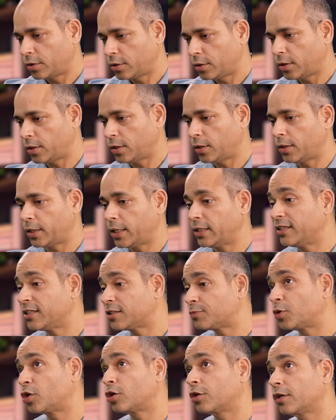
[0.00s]
And
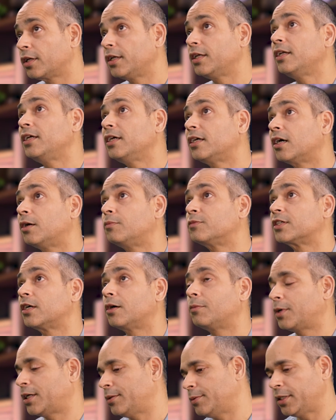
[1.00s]
this particularly comes
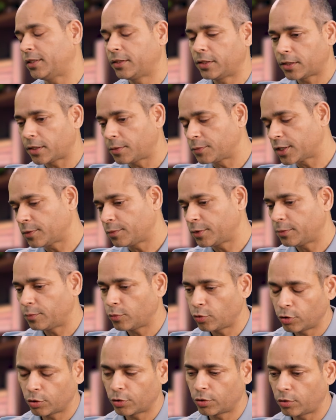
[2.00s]
up, it comes up in
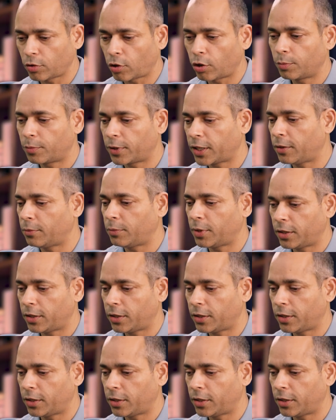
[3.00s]
both on-prem